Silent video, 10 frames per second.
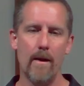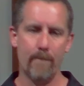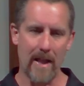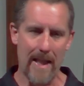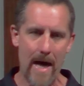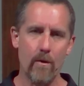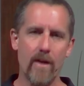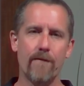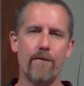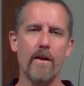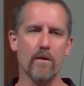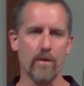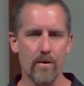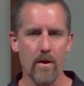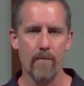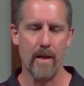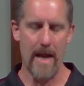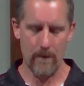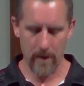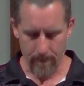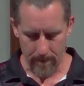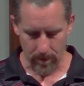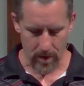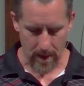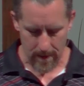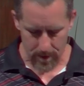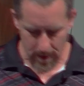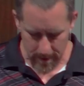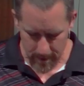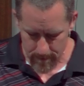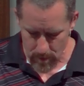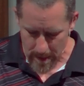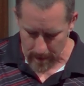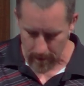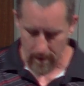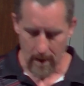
plowing fields, plowing people's hearts, getting them ready.